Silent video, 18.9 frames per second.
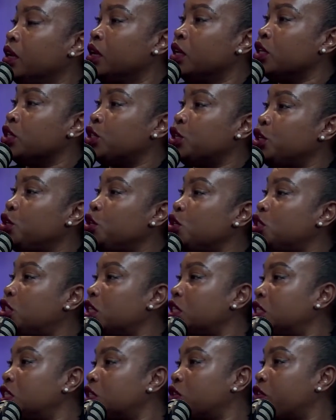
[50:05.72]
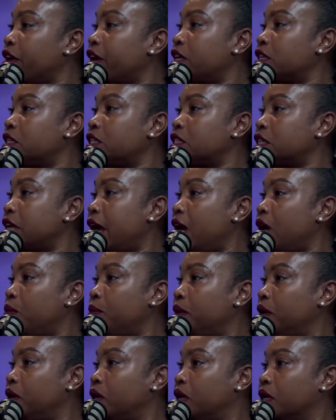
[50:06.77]
so you just as crazy as
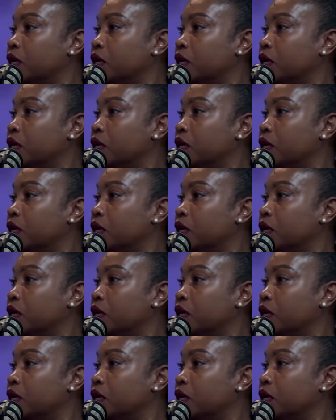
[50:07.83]
I was.